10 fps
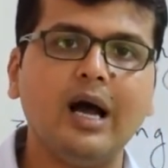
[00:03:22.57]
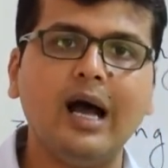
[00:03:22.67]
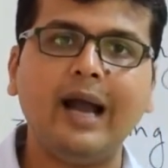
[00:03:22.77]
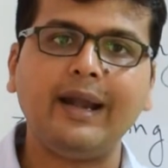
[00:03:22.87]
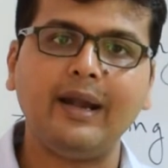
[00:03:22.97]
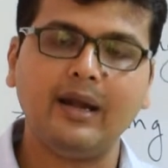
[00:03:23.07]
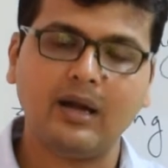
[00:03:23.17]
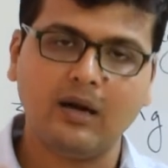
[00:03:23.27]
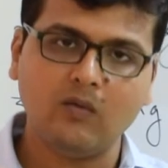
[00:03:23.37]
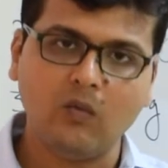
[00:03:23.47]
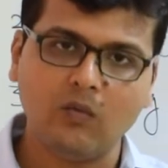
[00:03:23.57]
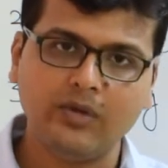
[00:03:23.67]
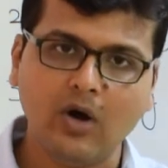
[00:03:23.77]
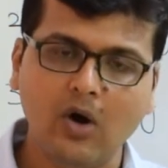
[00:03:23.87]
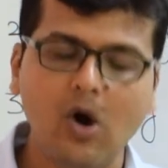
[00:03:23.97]
and
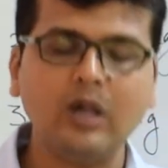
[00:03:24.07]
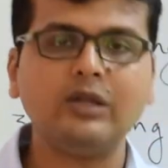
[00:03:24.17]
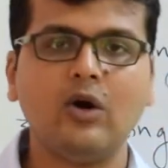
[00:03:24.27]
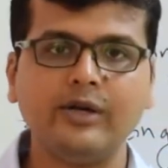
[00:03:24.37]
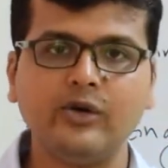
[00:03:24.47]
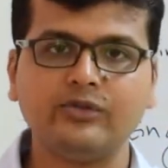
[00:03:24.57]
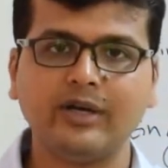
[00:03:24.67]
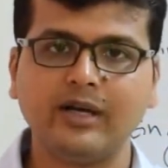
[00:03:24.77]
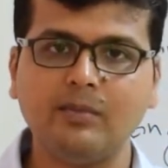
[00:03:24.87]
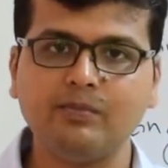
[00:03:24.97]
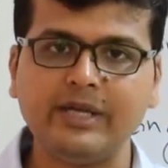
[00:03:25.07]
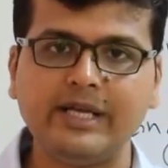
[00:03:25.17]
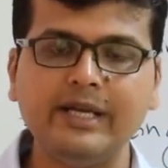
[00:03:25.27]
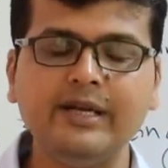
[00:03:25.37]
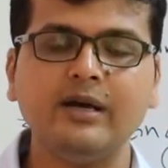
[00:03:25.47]
all the audios are
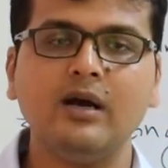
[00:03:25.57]
complete,